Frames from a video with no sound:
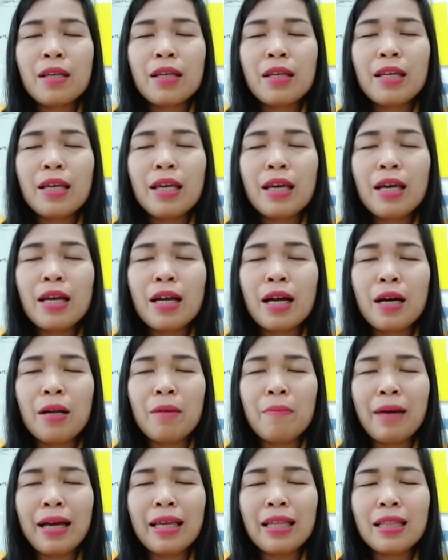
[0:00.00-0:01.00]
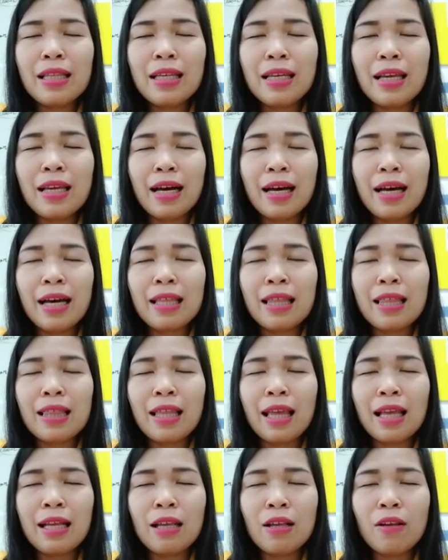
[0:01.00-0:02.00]
Dear Almighty
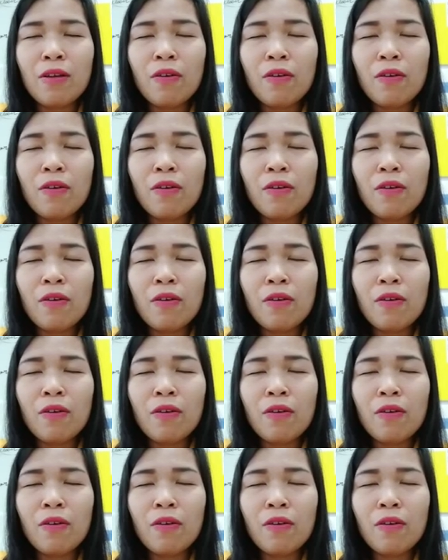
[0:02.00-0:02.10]
God, thank